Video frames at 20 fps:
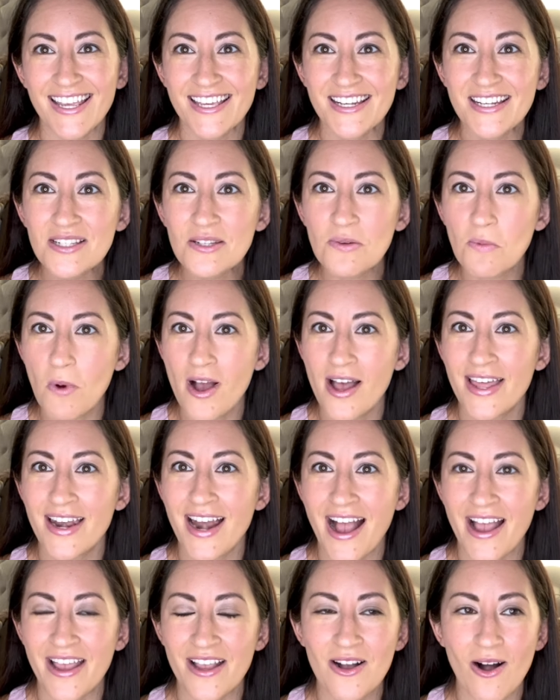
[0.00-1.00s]
is what
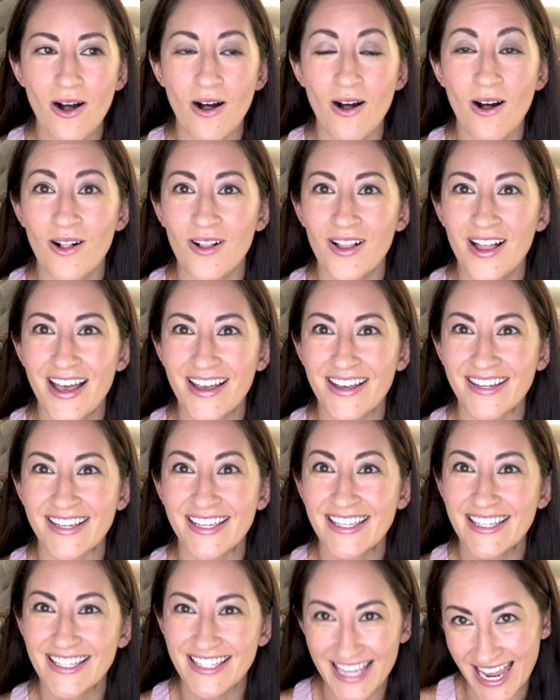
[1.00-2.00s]
I call a
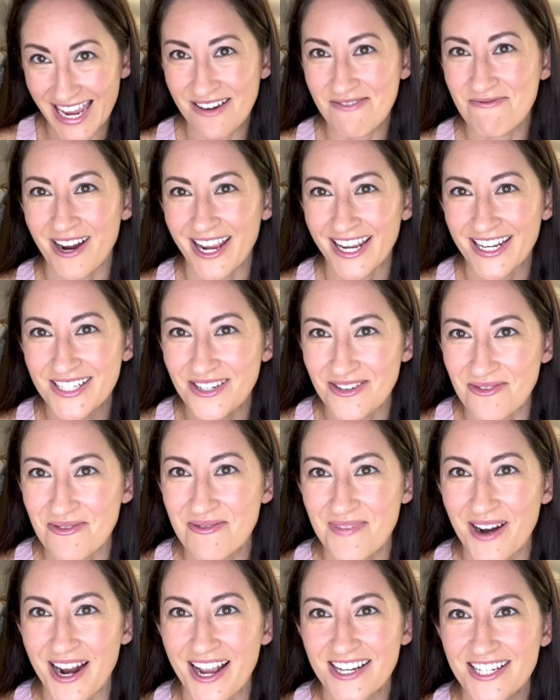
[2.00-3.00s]
gateway
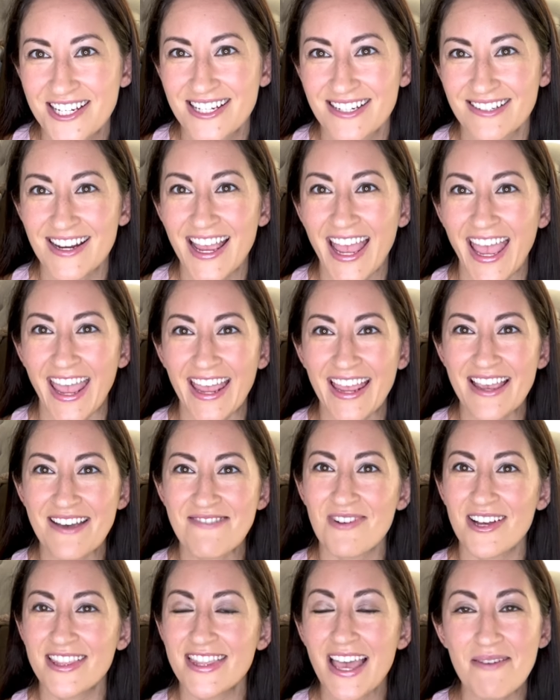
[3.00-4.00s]
toothbrush, okay? And
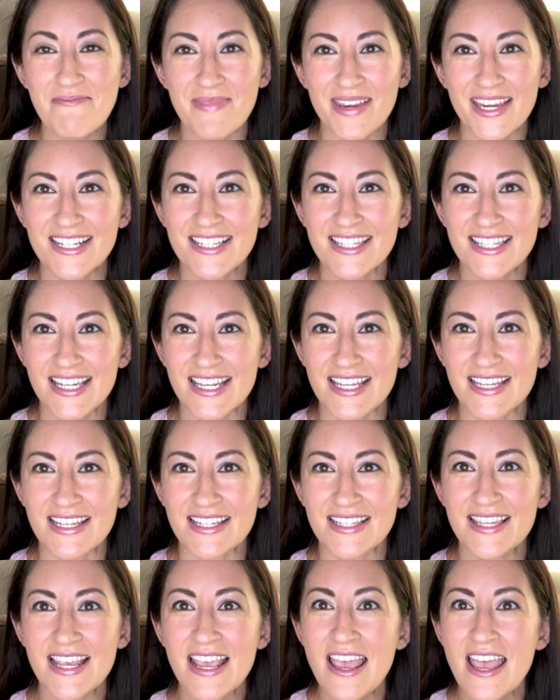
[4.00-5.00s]
what that means
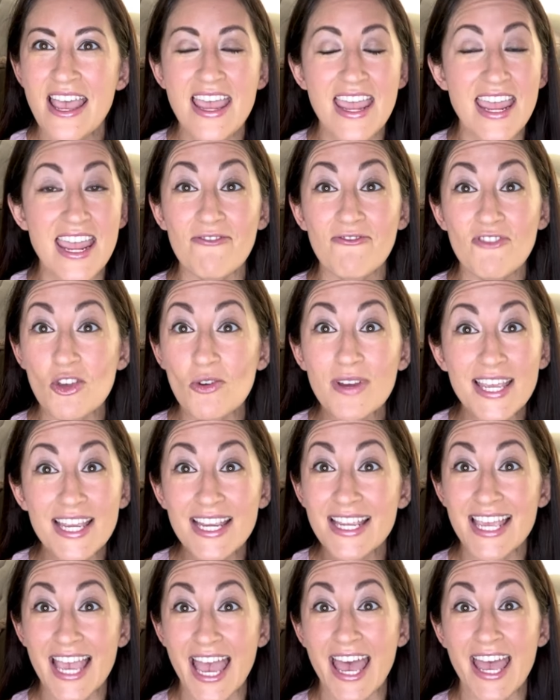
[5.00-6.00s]
is, if you can
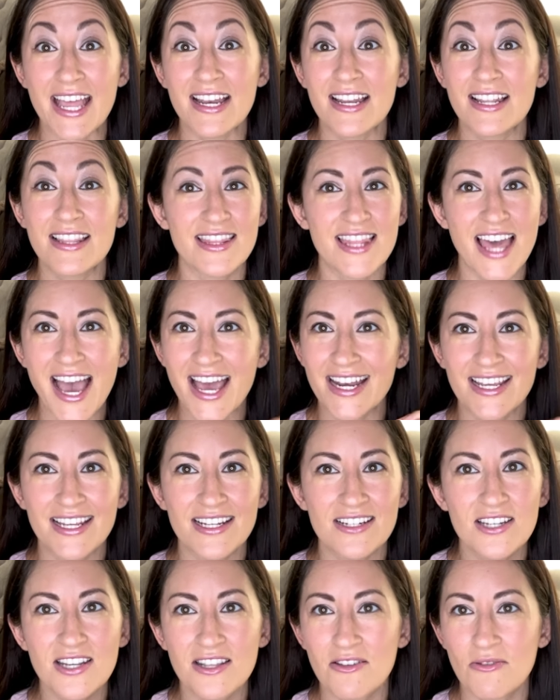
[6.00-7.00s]
get that
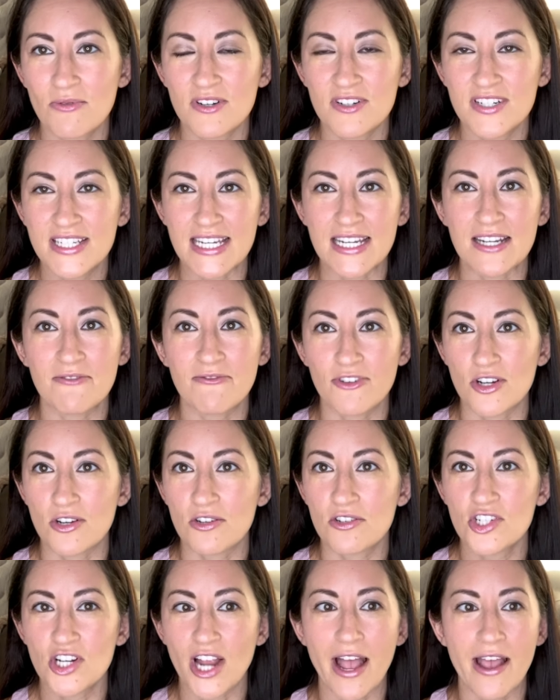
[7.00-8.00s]
into the routine for your
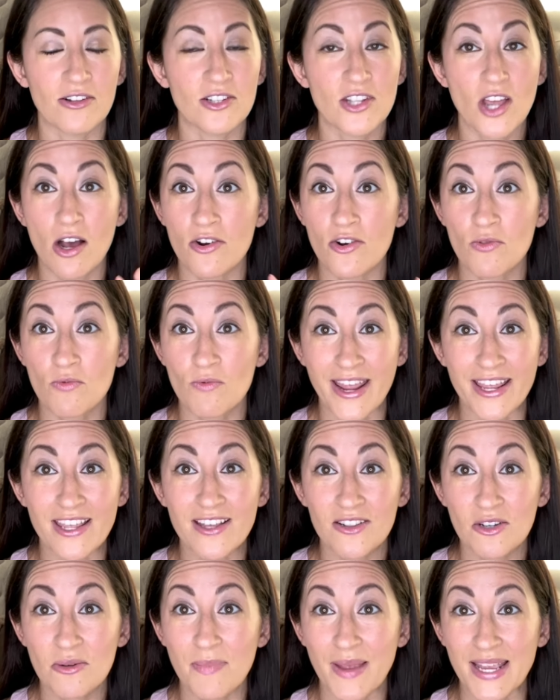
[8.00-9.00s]
child on a
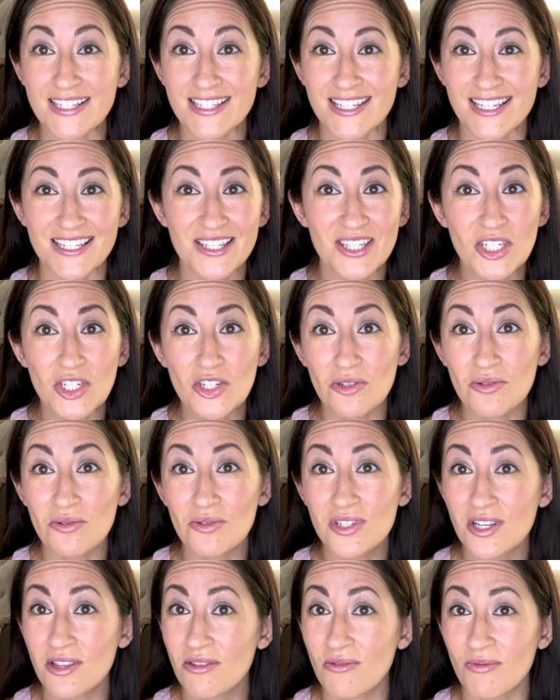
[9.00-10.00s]
regular basis, 2
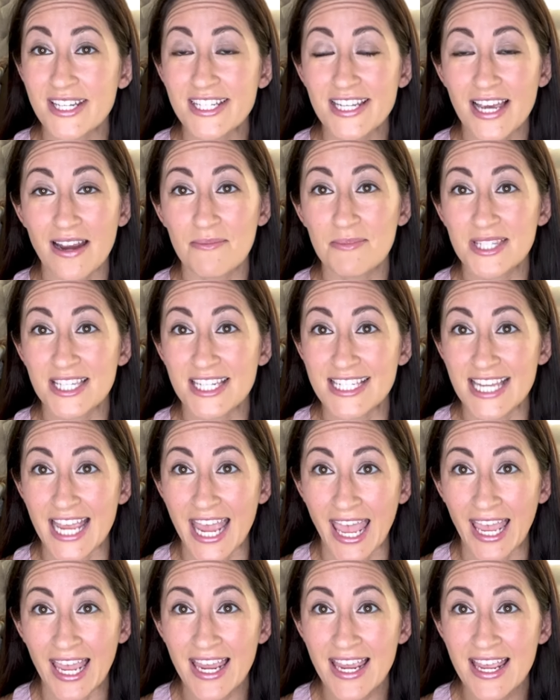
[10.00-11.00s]
to 3 times a day,